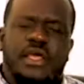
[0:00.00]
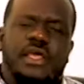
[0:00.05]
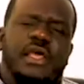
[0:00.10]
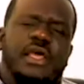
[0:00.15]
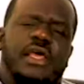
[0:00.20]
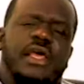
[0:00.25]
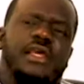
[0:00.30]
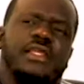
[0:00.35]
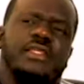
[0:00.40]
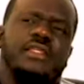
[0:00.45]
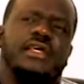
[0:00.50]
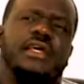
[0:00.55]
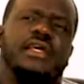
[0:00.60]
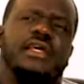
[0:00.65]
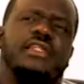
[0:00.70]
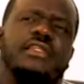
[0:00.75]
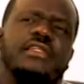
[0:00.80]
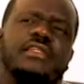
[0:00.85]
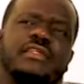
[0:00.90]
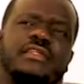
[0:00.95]
And,
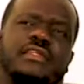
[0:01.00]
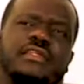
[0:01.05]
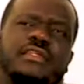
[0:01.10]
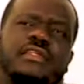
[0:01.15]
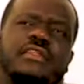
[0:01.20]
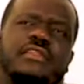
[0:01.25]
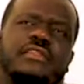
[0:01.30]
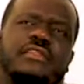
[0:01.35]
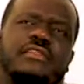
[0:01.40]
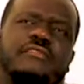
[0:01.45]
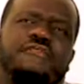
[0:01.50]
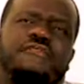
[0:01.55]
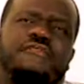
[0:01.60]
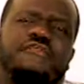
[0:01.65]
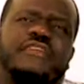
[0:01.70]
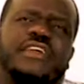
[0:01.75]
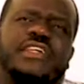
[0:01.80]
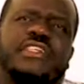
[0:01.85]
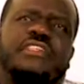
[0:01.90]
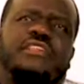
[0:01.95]
and the
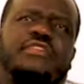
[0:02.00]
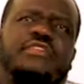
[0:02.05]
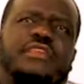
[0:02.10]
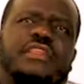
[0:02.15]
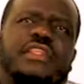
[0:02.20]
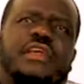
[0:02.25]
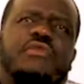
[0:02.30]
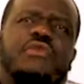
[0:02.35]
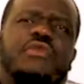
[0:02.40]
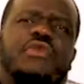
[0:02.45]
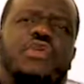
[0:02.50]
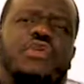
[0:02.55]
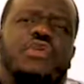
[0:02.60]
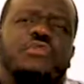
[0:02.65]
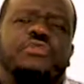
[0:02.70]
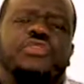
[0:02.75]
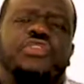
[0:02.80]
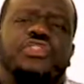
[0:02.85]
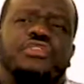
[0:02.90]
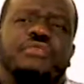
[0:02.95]
first thought that will
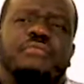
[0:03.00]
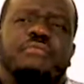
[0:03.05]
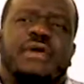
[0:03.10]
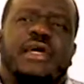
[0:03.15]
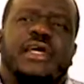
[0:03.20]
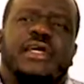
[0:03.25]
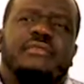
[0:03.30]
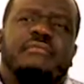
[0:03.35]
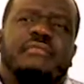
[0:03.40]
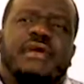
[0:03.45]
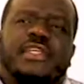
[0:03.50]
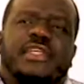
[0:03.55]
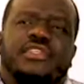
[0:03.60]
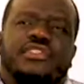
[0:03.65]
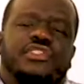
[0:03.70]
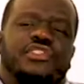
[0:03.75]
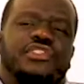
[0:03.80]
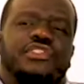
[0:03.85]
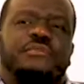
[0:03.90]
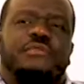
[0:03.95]
come to your mind might
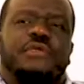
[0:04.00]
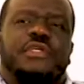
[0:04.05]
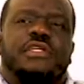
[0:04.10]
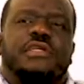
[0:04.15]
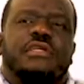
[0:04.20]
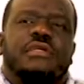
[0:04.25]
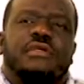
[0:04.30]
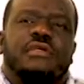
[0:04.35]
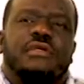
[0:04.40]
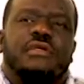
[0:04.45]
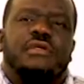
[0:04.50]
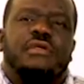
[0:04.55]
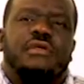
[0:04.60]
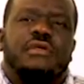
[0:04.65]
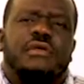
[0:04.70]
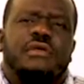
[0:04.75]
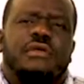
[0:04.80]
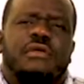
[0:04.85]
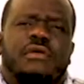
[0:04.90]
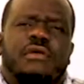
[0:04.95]
just be
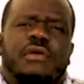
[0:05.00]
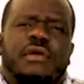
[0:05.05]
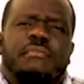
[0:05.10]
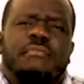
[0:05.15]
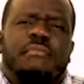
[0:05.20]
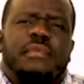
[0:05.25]
go and